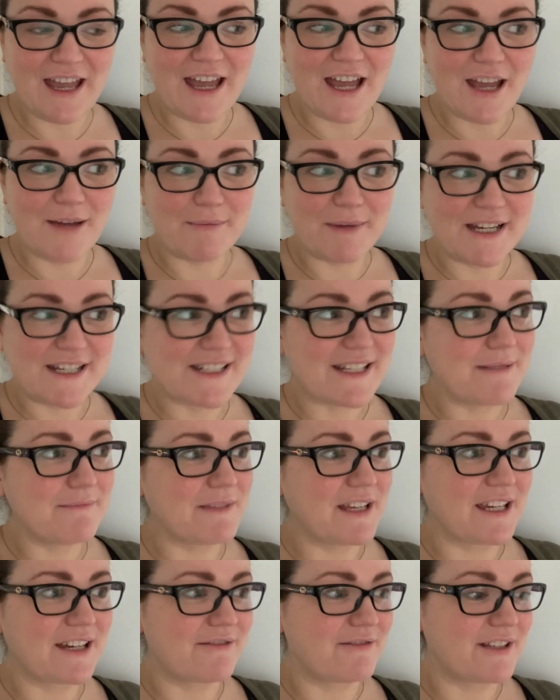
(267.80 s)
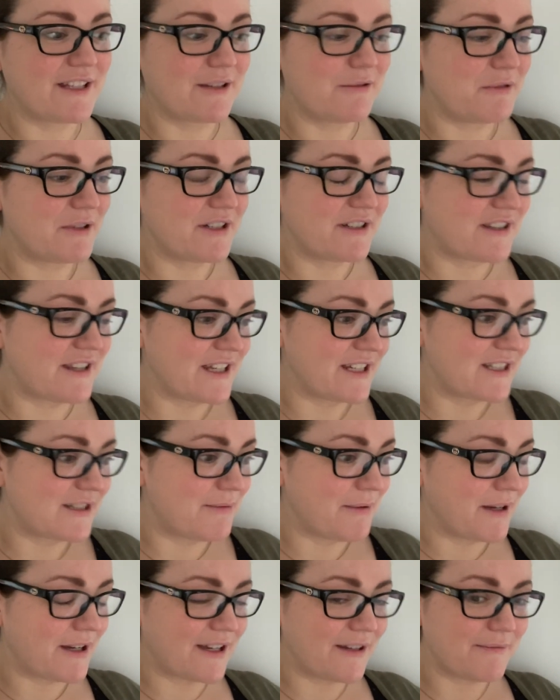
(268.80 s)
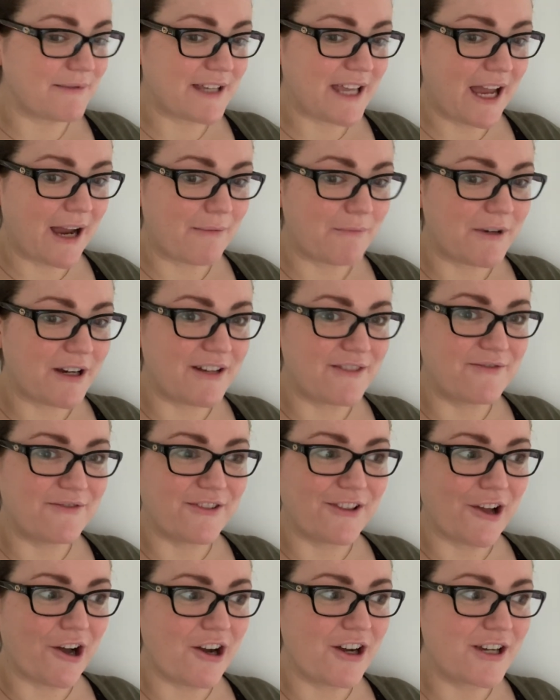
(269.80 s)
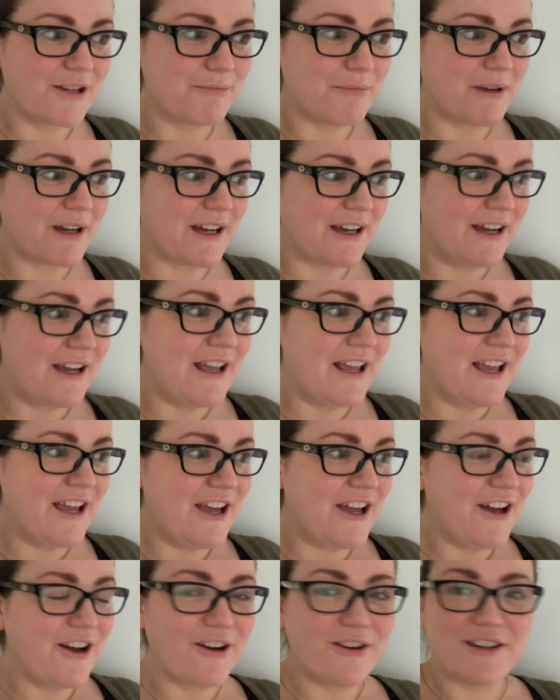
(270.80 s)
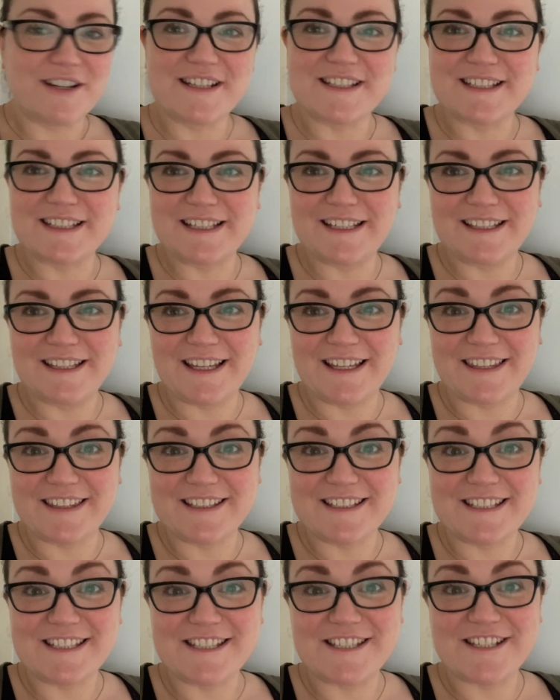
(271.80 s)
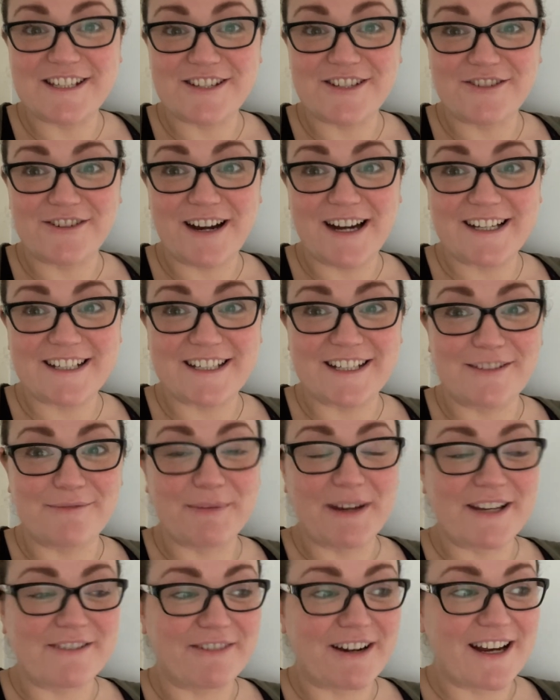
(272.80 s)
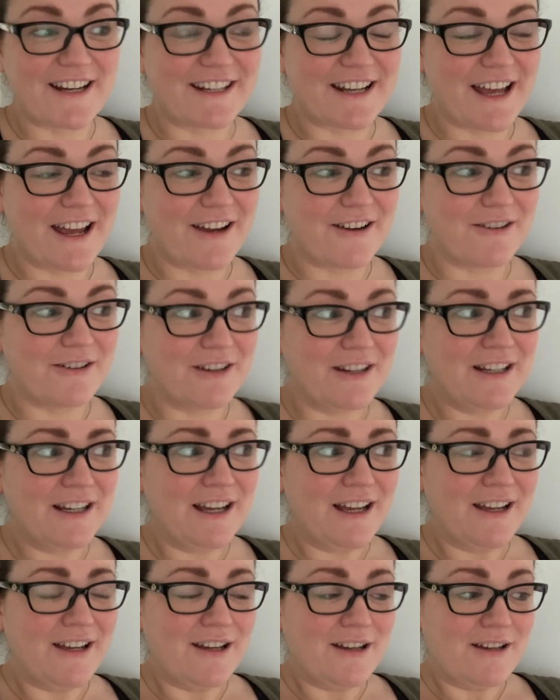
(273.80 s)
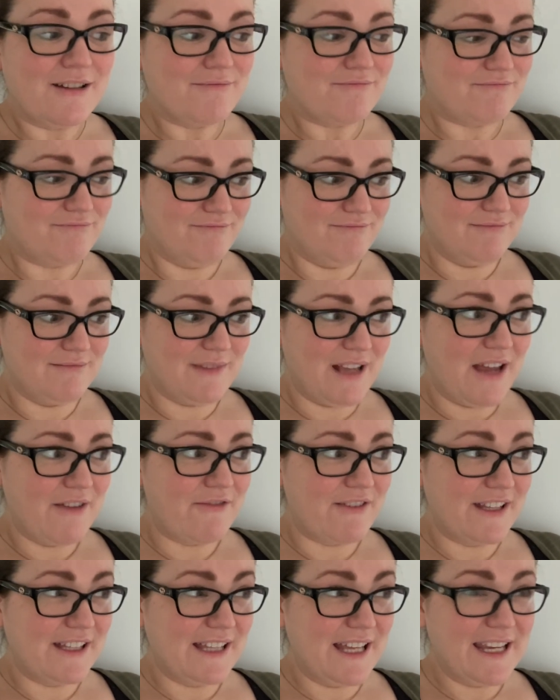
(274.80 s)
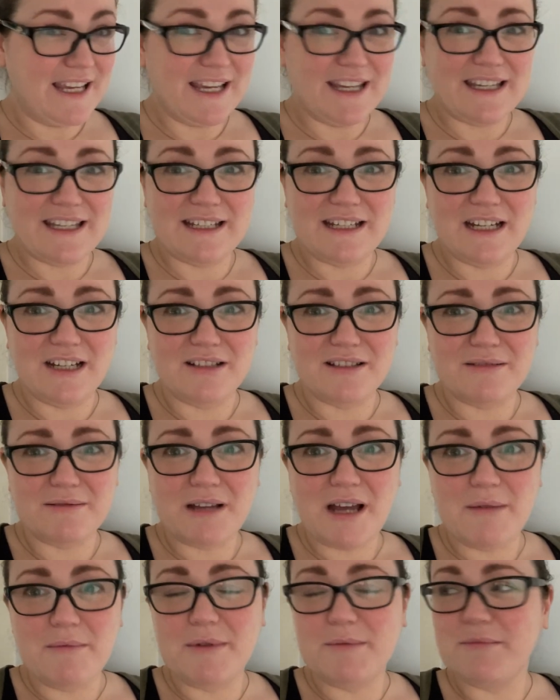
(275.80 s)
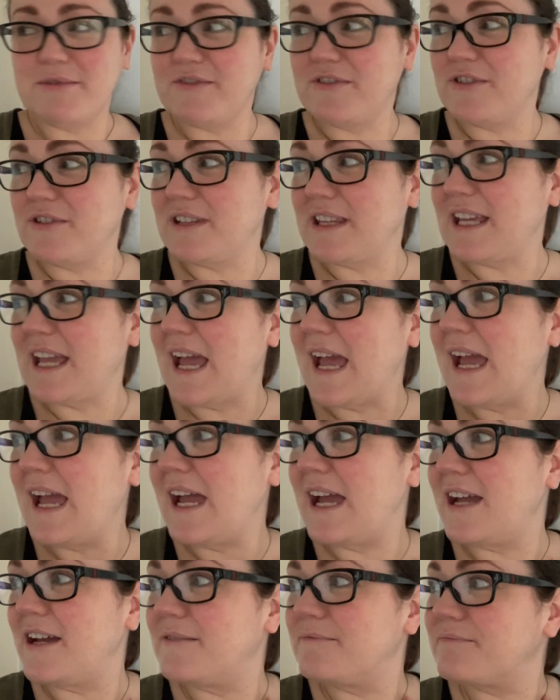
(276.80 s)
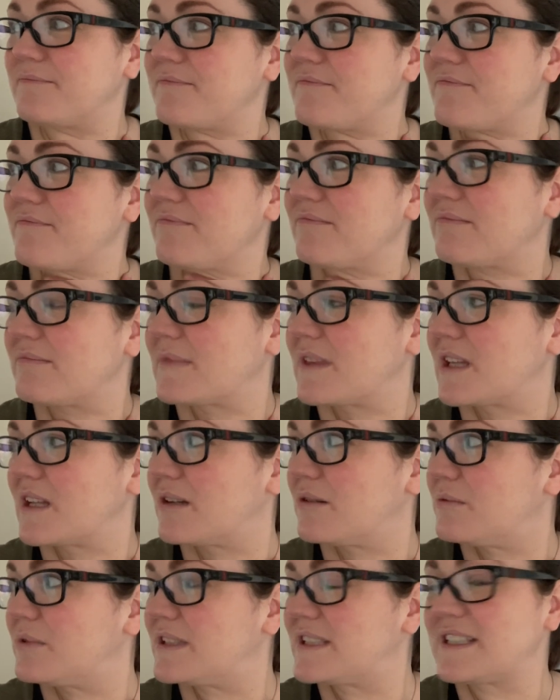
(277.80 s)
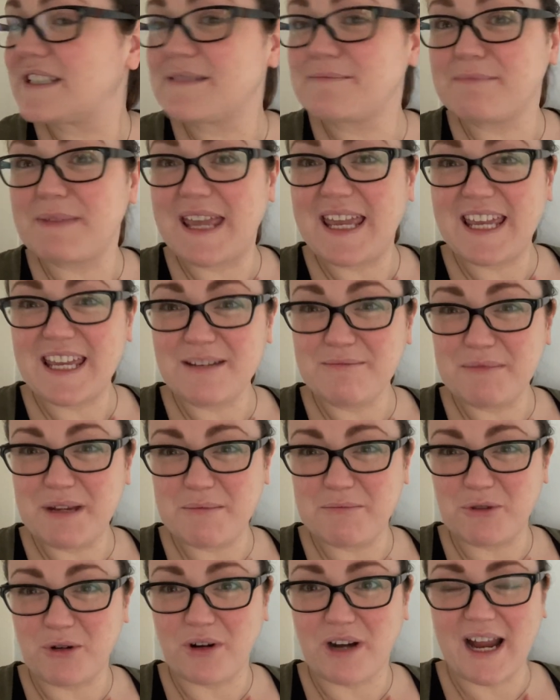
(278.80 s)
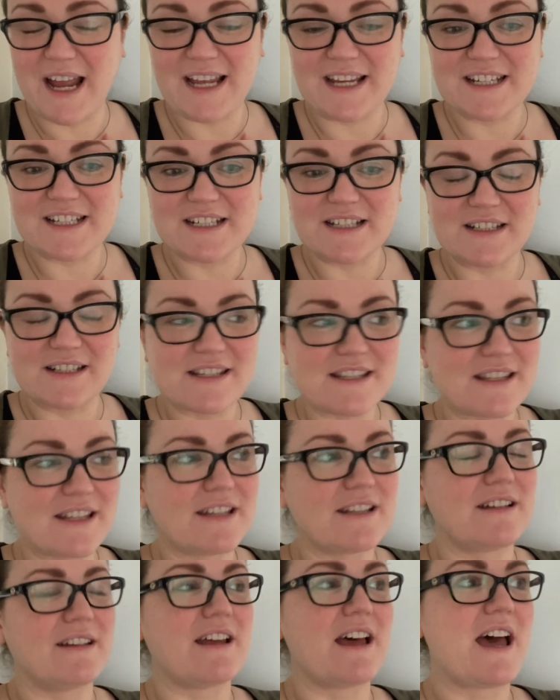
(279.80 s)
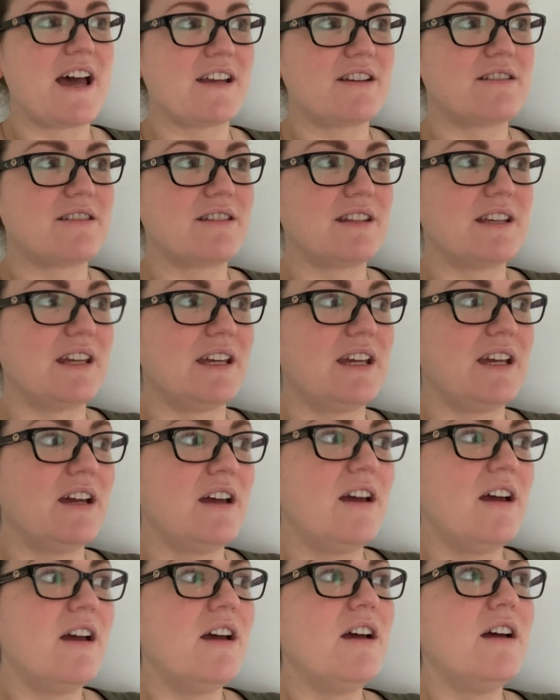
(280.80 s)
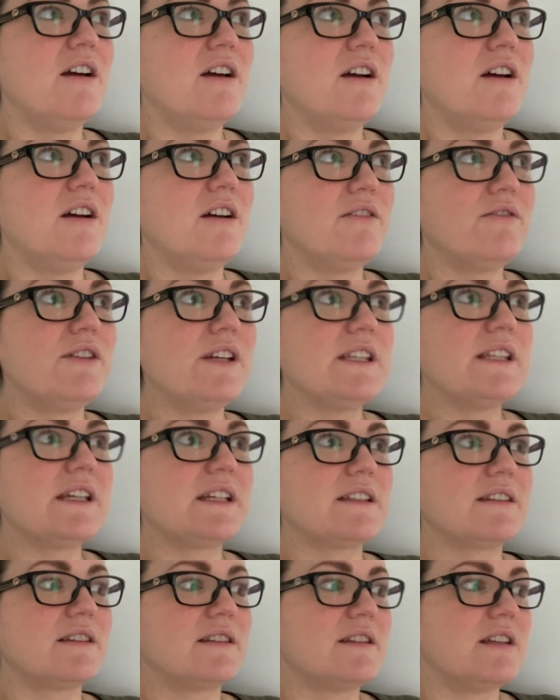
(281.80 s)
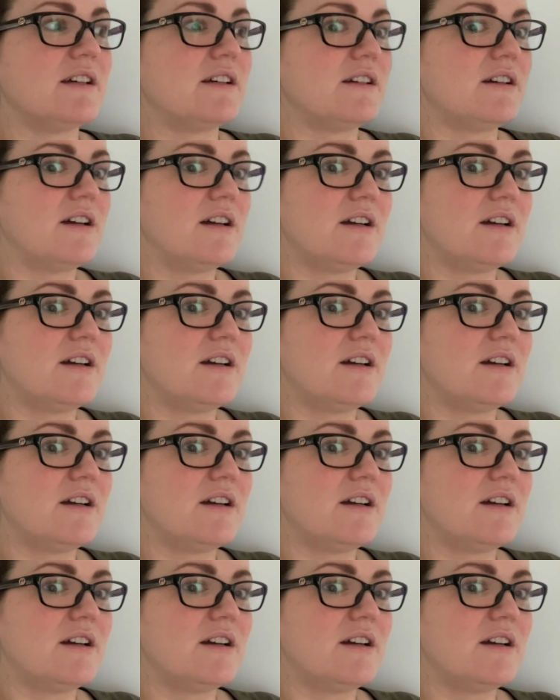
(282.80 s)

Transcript: It might seem like a really weird thing to pick up the camera and vlog, but honestly, like, this is distracting me right now. I feel like I can hear them coming before they hit, which is making me more anxious than actually feeling the